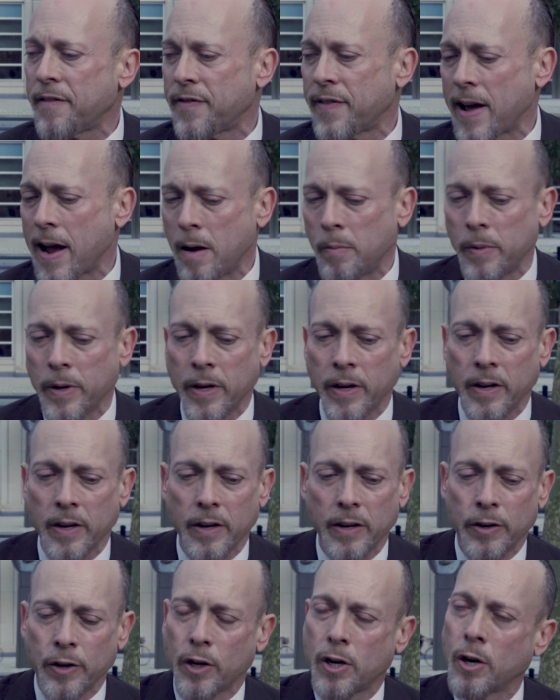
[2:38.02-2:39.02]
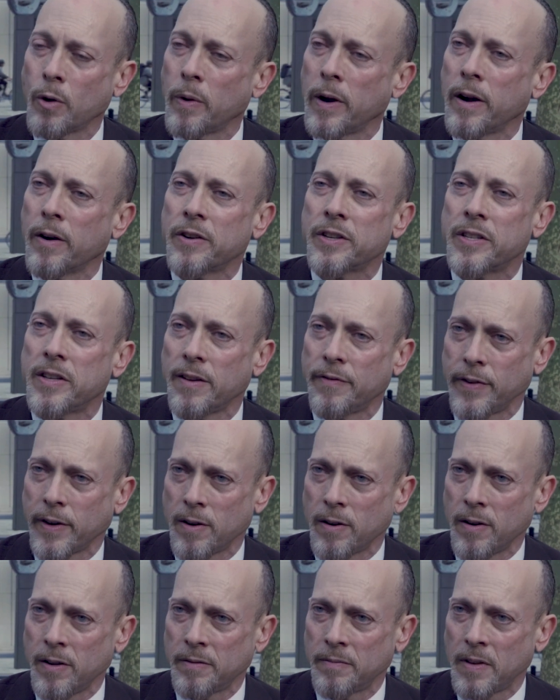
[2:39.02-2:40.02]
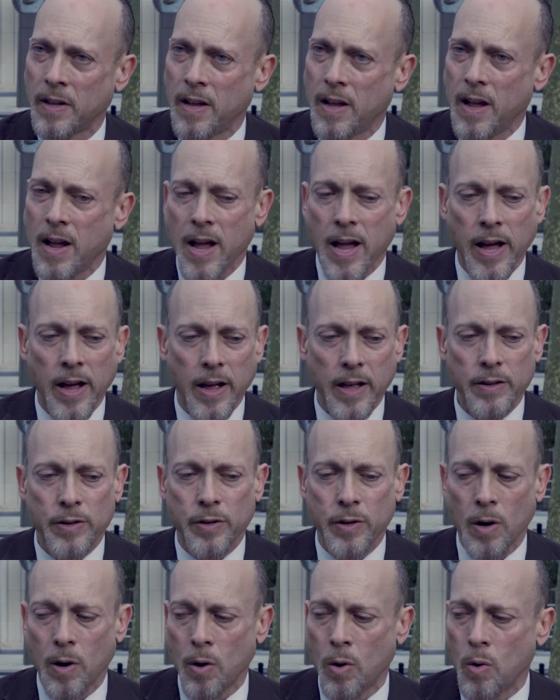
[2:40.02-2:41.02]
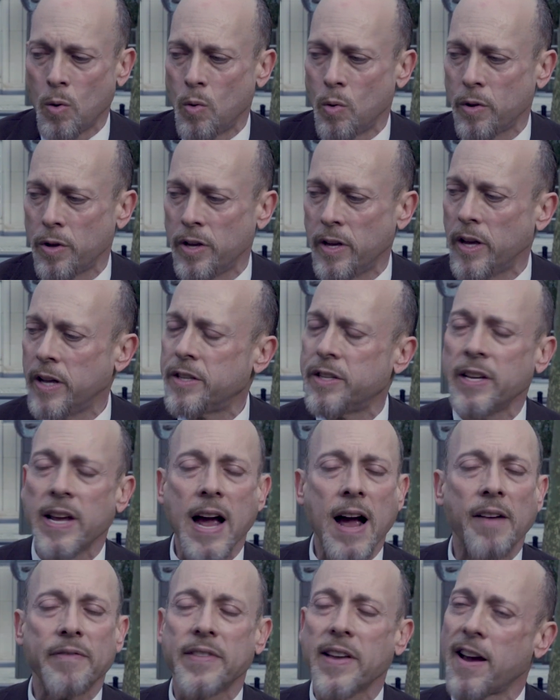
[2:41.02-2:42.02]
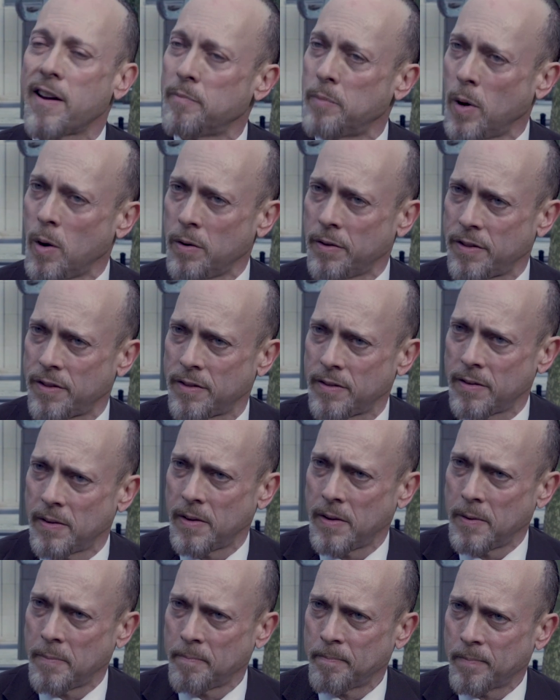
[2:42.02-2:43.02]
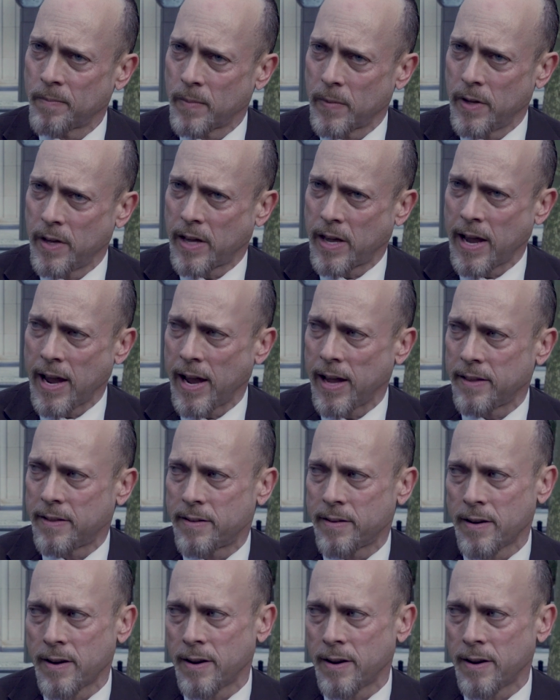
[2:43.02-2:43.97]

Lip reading: family, your career is difficult. So you have to have both. You can't,